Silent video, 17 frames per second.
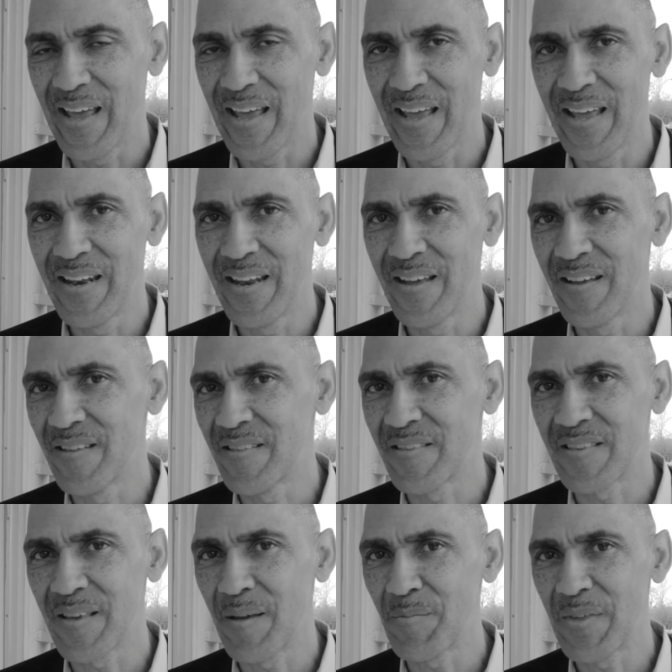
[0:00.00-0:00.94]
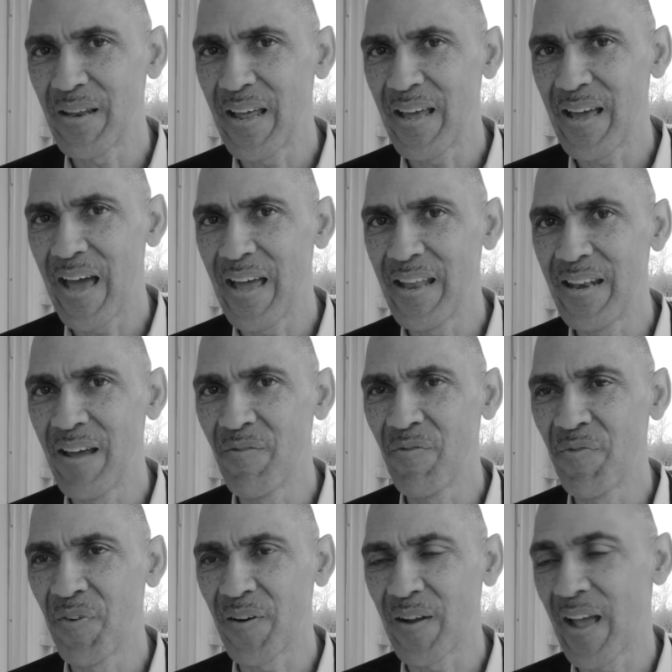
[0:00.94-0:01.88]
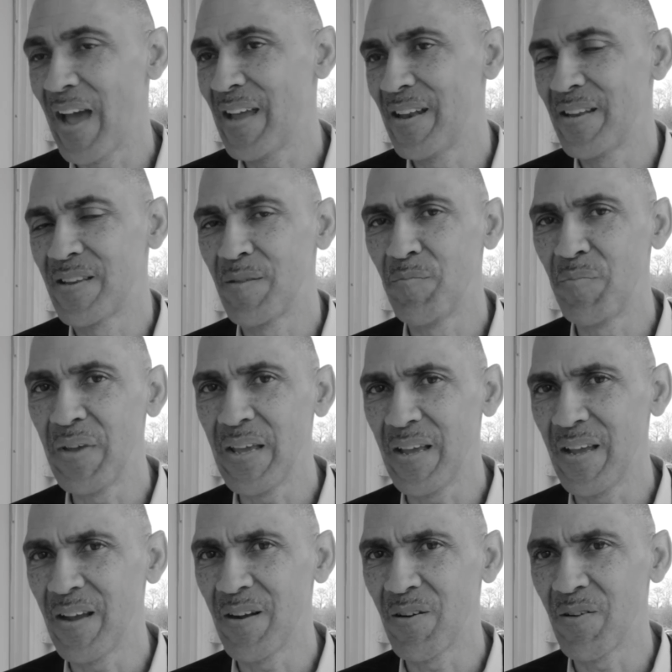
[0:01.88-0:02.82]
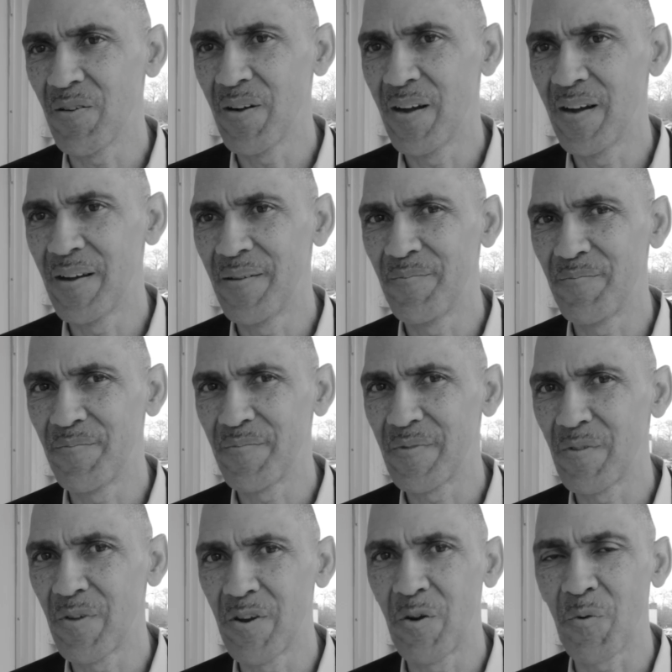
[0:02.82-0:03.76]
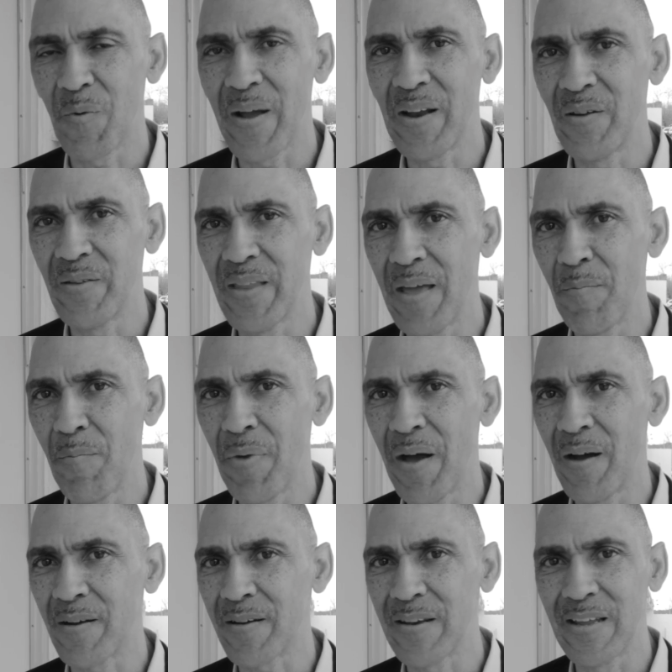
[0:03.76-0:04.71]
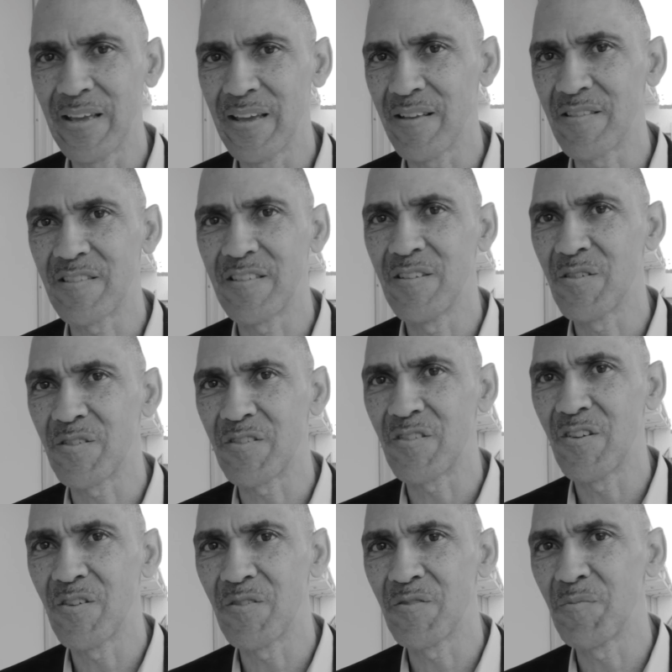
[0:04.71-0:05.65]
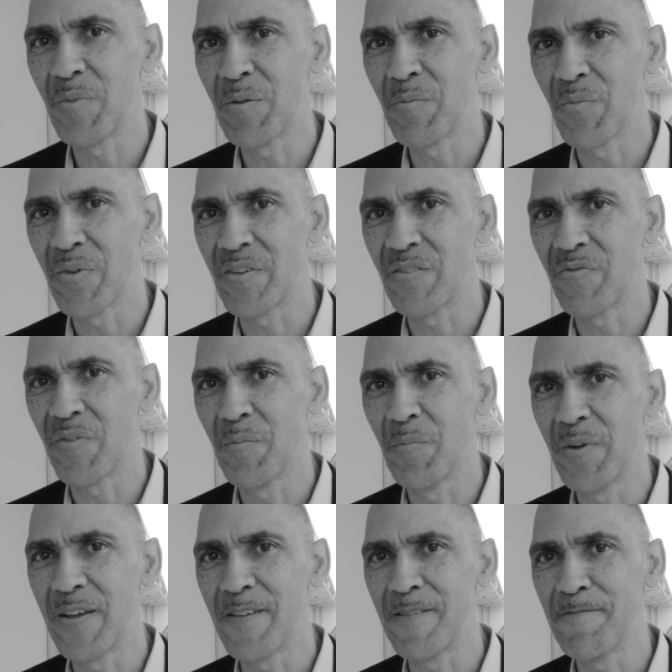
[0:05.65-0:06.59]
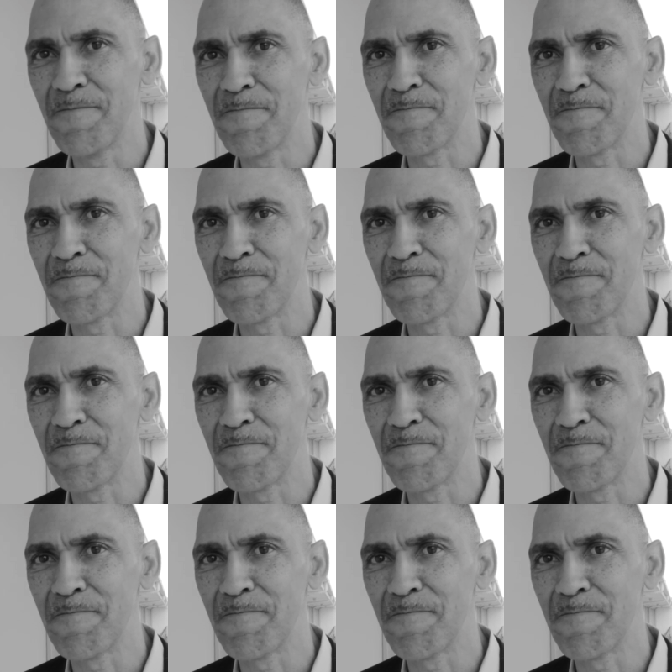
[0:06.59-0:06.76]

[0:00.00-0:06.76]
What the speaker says: And it's something I never forgot. And to be here, you know, right on that balcony, it still stirs memories for me.